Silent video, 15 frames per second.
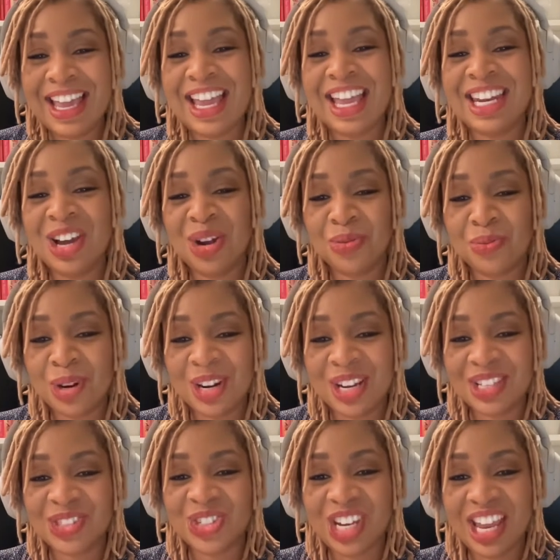in our
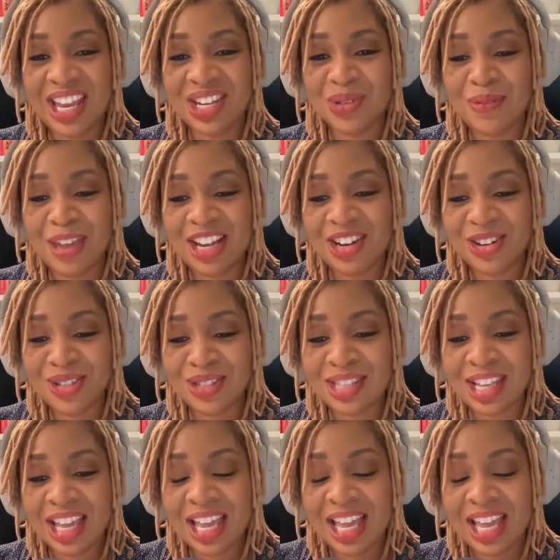work as change makers,